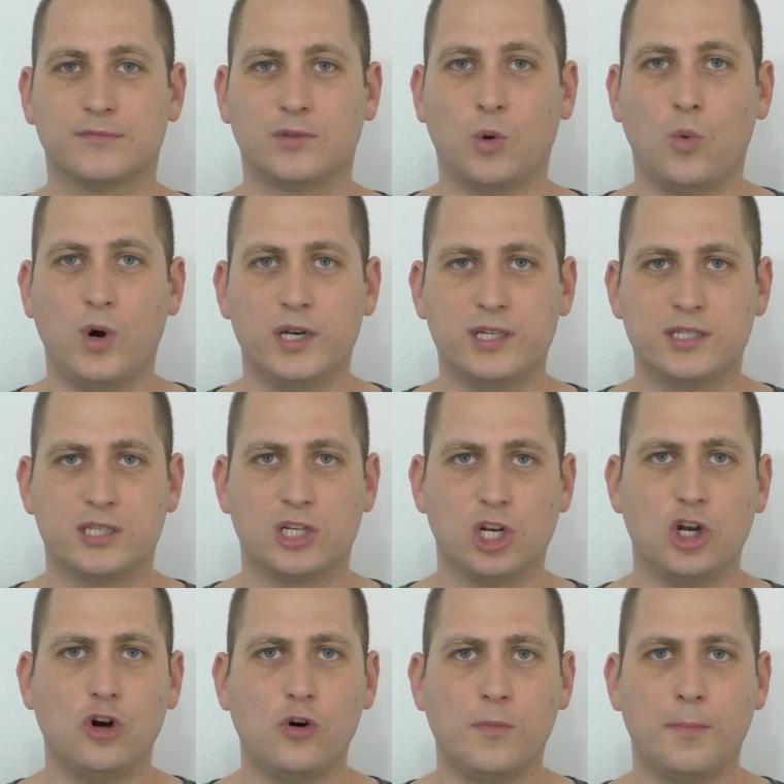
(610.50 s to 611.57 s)
when it's
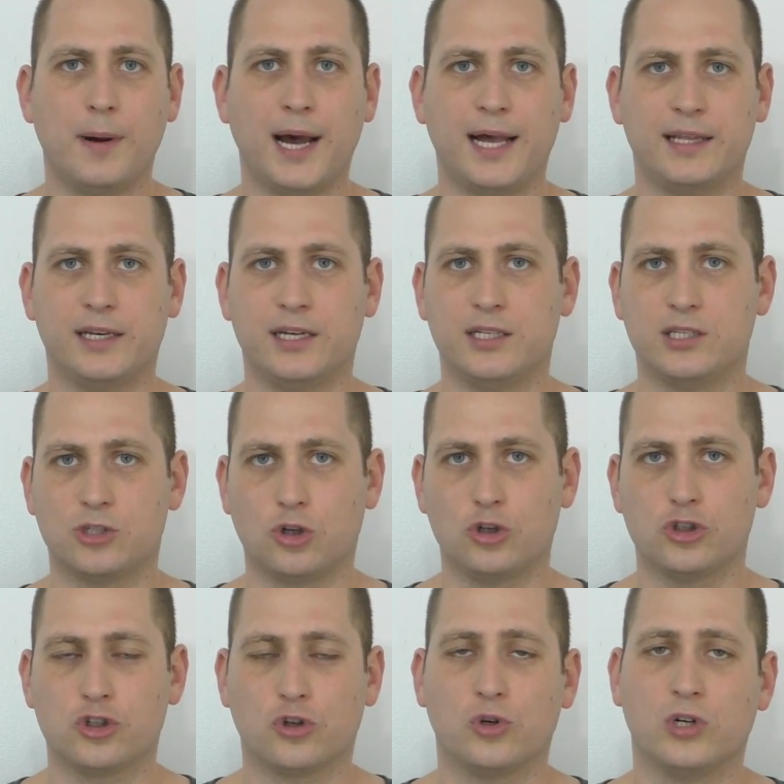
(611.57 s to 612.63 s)
low on battery, it's
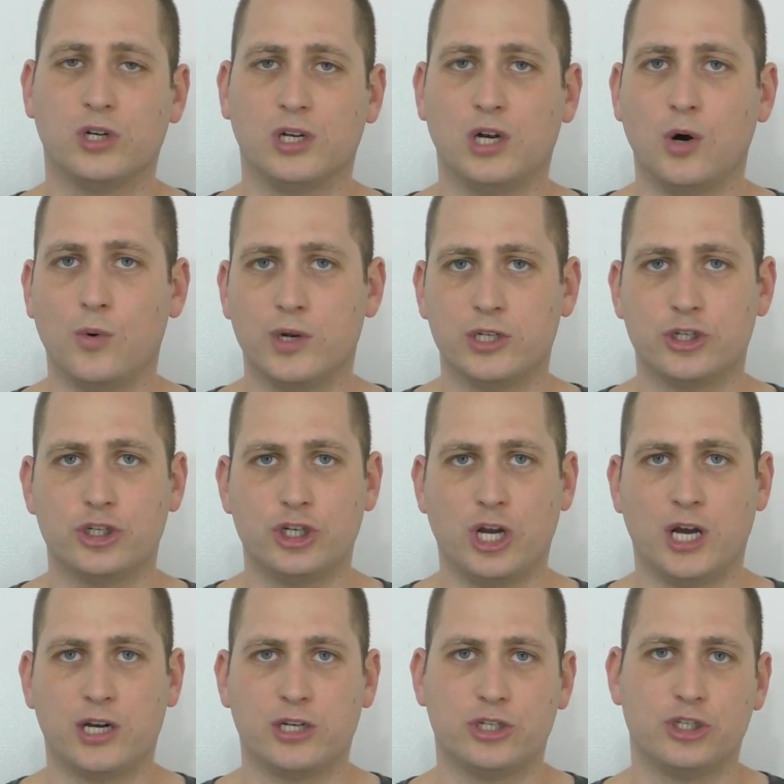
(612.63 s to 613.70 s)
also gonna go and
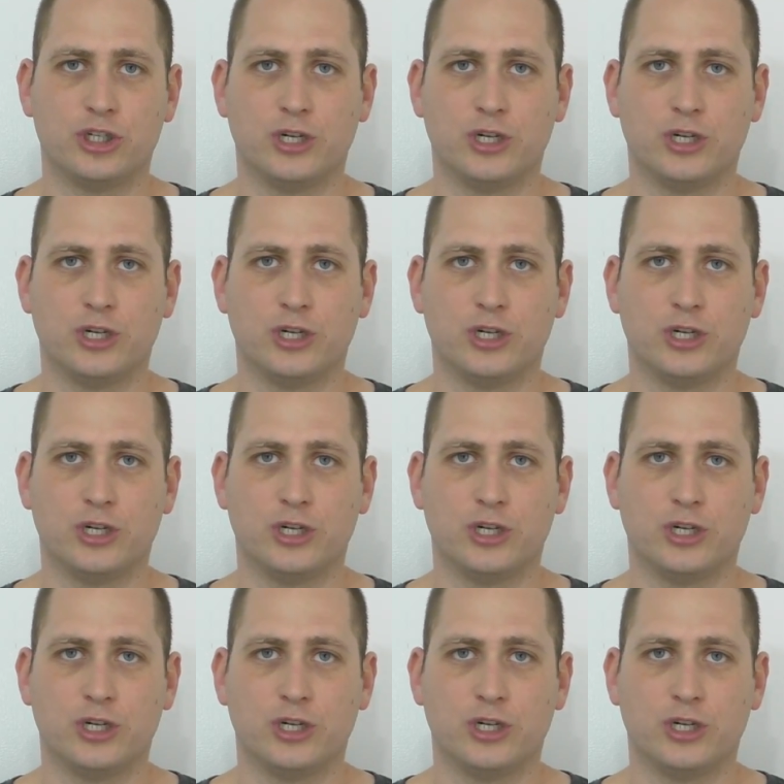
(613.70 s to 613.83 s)
charge